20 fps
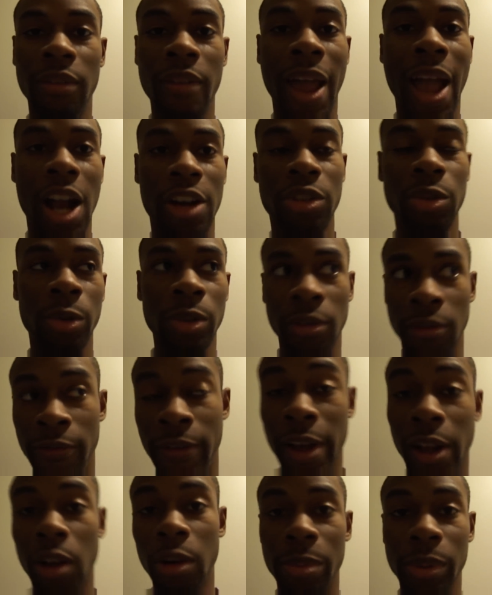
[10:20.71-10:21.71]
actual
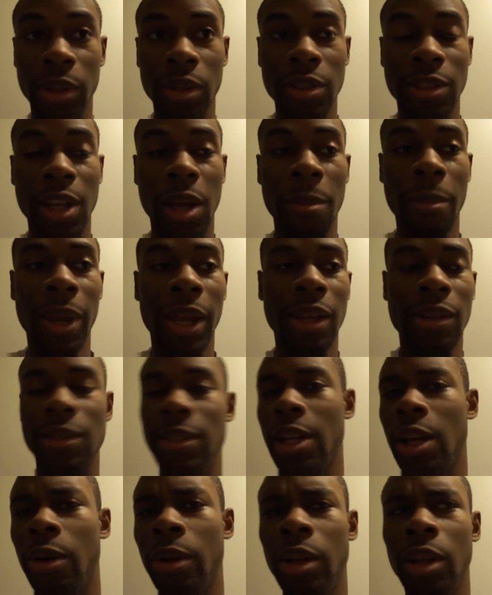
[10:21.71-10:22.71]
developers that make
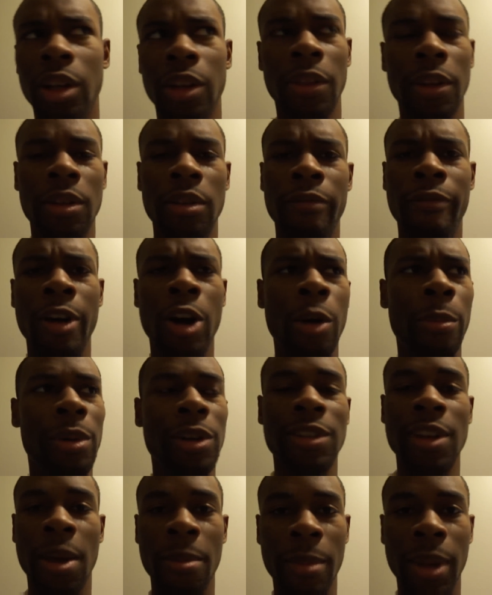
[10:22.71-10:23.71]
Zelda and the
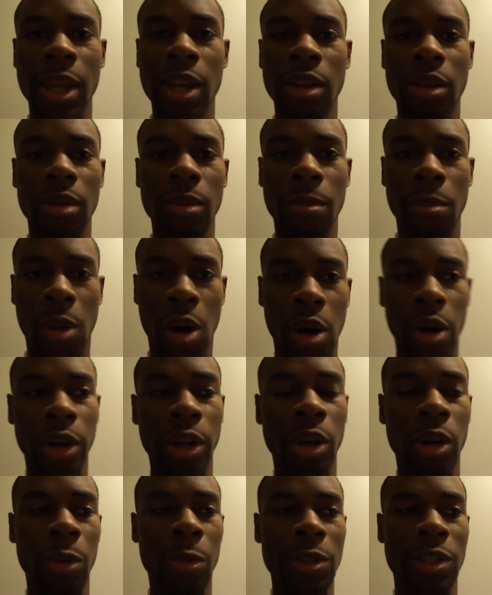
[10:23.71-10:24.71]
developers that make
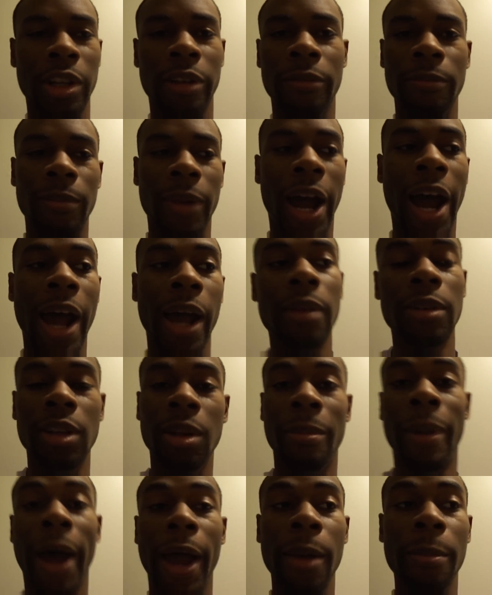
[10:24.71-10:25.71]
Mario, which
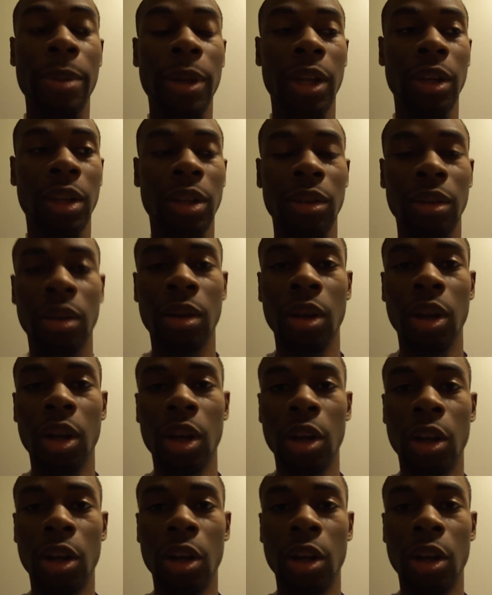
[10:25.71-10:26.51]
in my opinion,